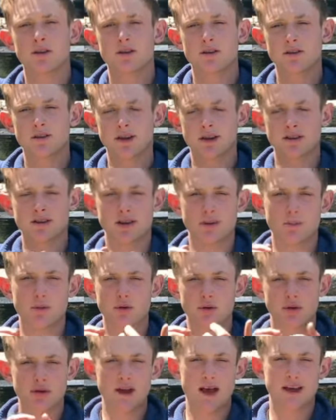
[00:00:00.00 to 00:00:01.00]
sucks up
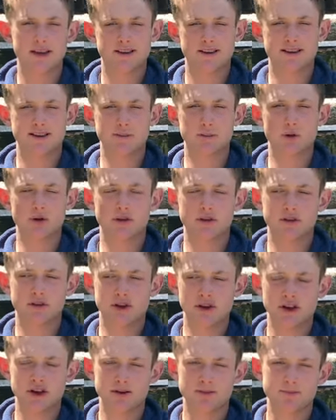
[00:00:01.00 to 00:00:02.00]
all the excess
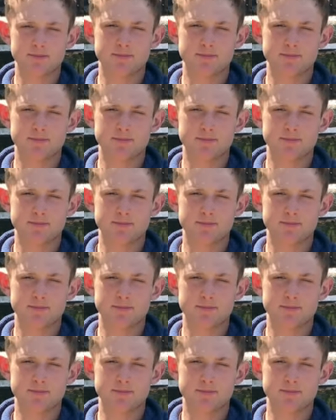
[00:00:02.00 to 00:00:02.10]
moisture